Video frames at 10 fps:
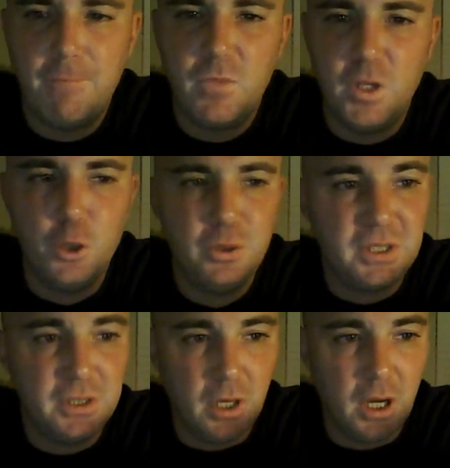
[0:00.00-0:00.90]

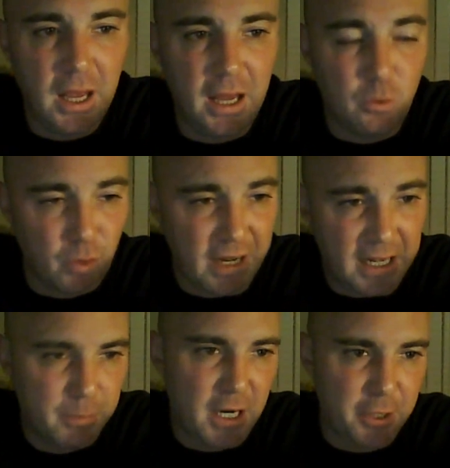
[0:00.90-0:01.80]
used a
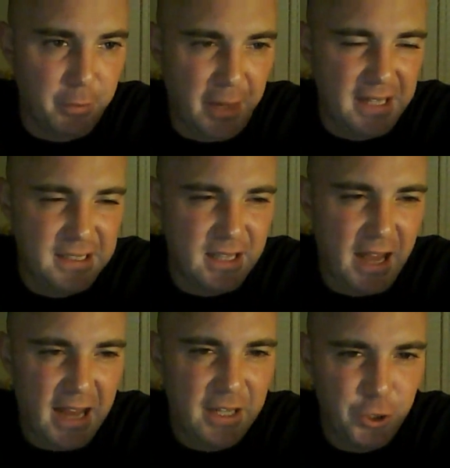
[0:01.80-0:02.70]
Rickenbacker bass
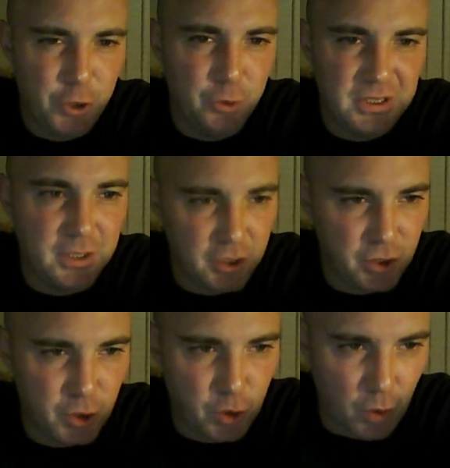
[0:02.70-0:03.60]
and used
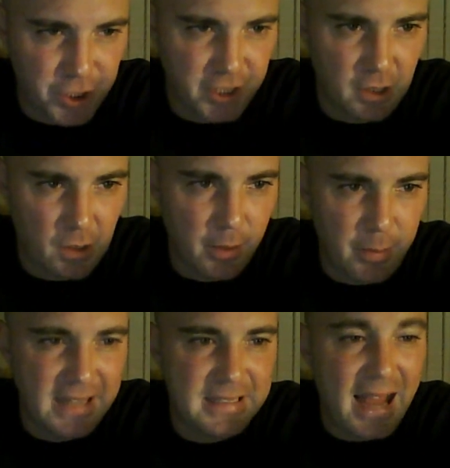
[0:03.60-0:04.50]
distortion on the
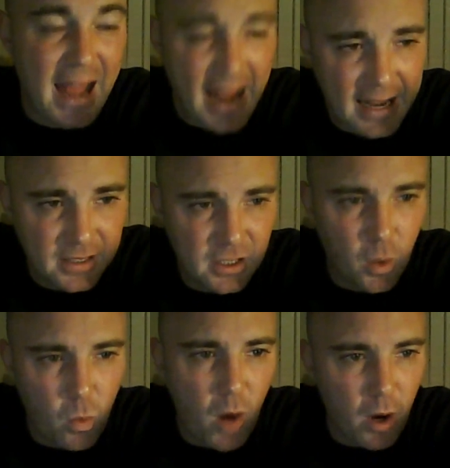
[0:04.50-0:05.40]
bass and a
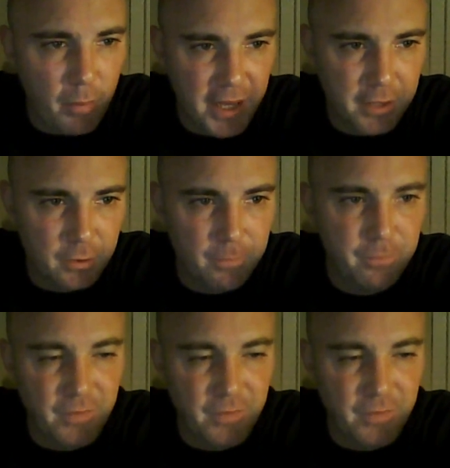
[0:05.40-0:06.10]
wah-wah pedal.